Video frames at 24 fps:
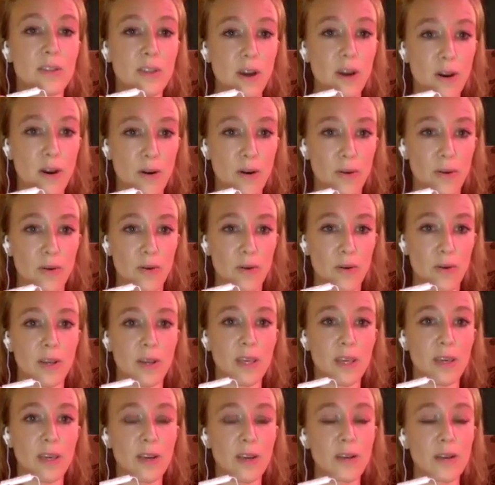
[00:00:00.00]
So
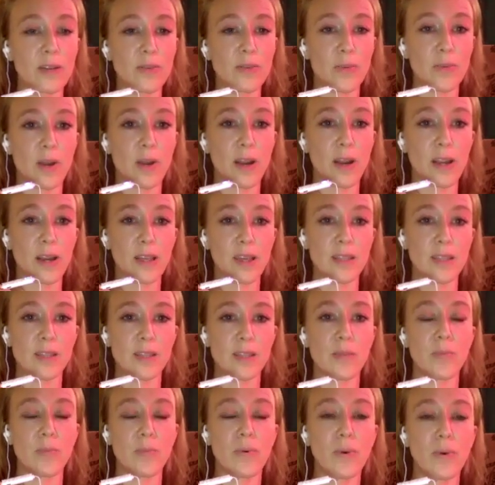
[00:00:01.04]
here's where it gets
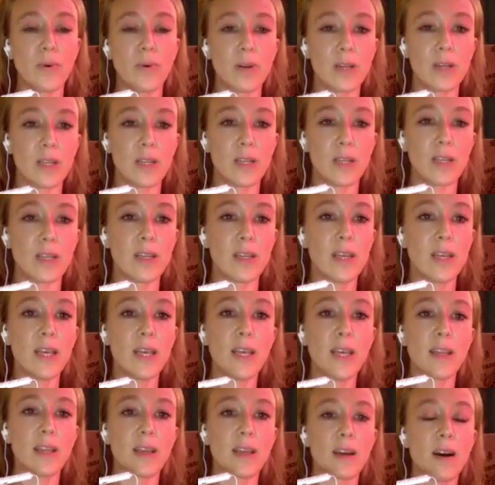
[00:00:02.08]
important.
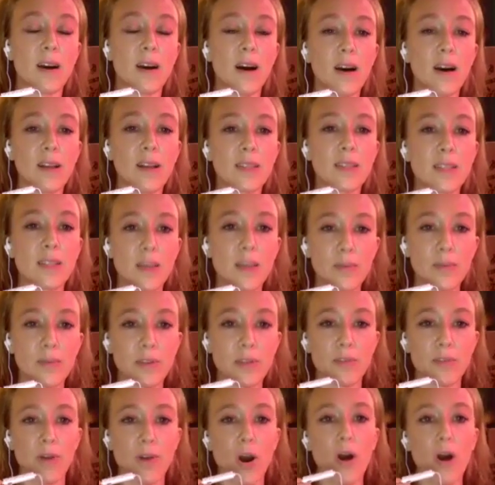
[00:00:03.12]
The concept
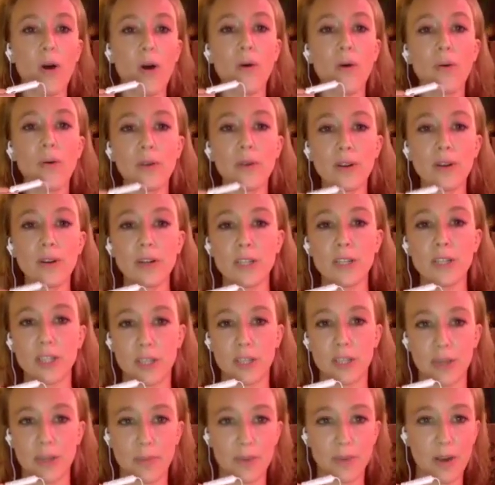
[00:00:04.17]
of
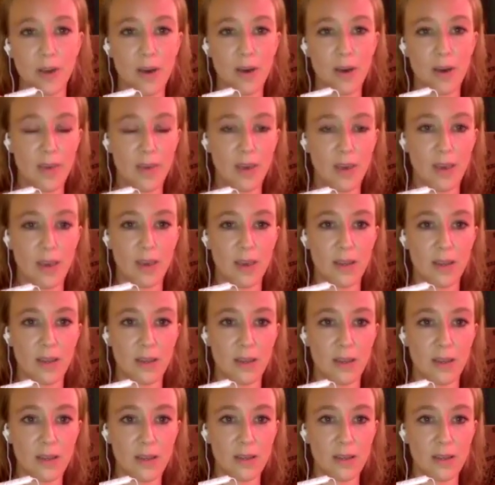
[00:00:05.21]
ownership coming
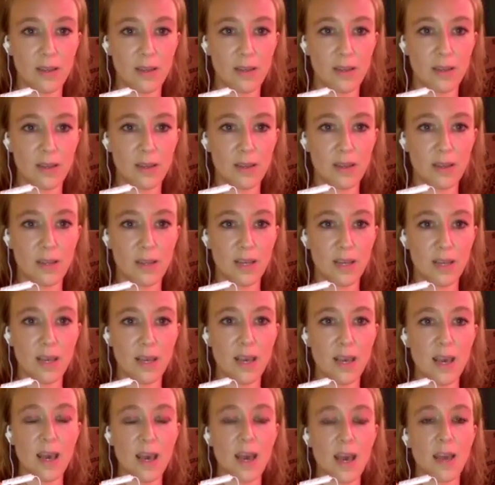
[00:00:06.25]
in
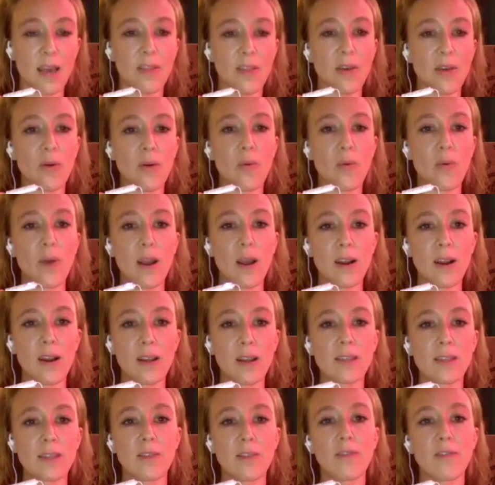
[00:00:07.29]
and the
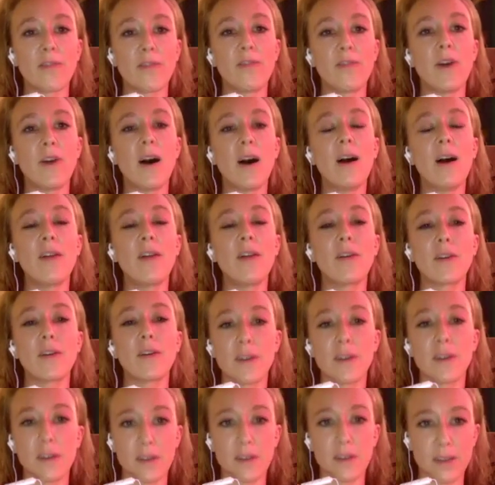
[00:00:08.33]
awareness of
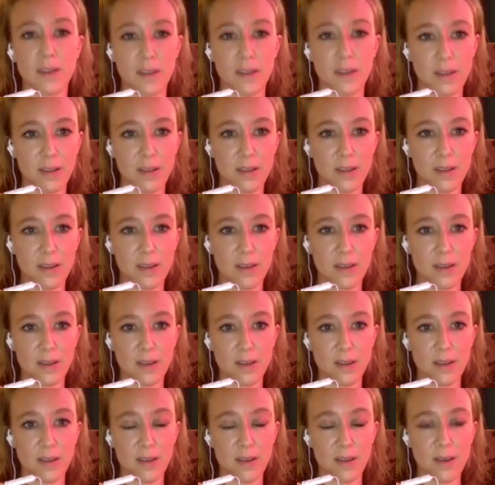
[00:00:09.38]
fatherhood
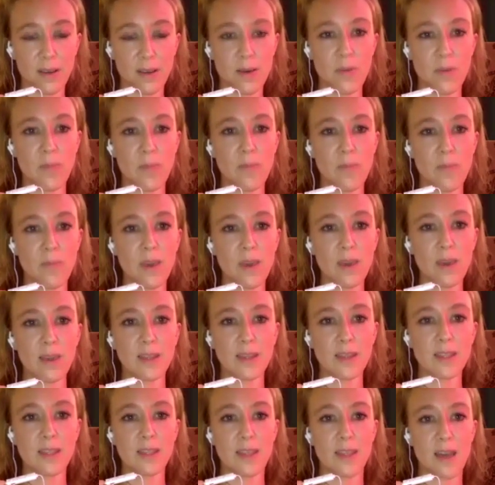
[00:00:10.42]

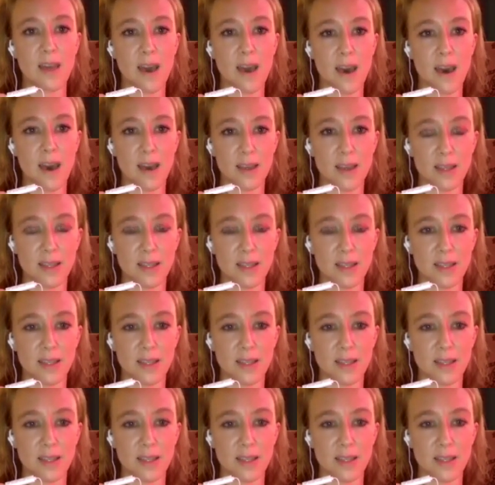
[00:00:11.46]
means that